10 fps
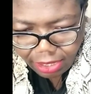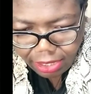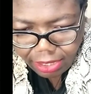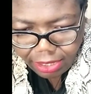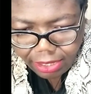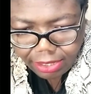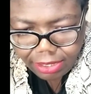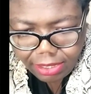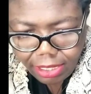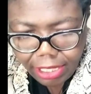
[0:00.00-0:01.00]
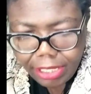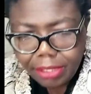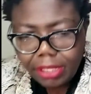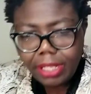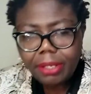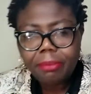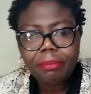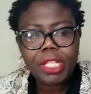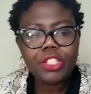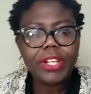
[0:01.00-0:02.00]
and the second
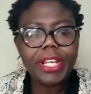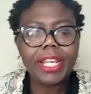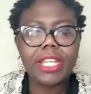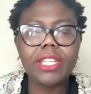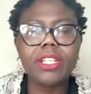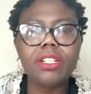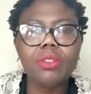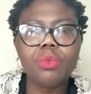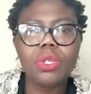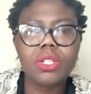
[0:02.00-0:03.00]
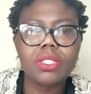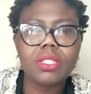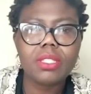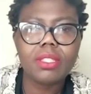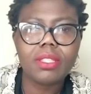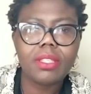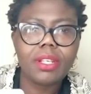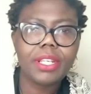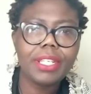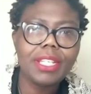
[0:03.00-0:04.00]
major arcana was
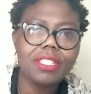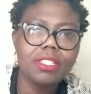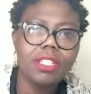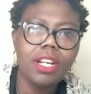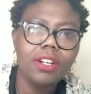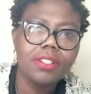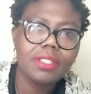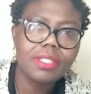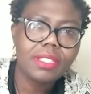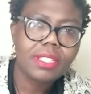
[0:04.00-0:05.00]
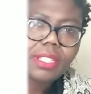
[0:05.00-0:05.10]
the stars